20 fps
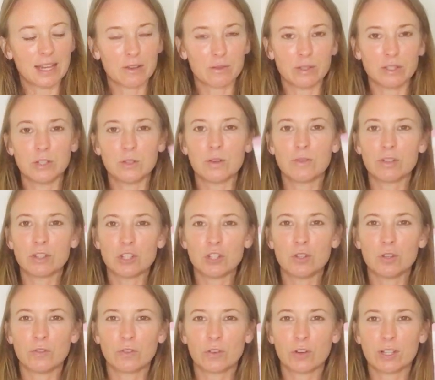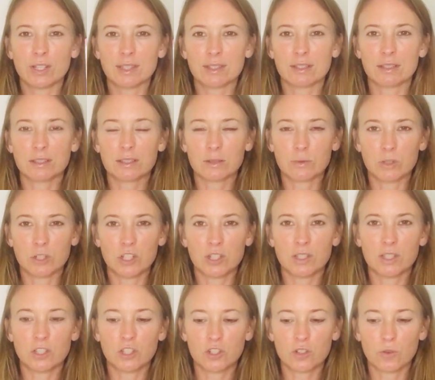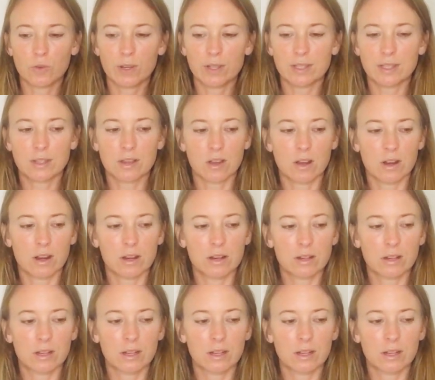we do have a Two of Crystals, which is a choice card.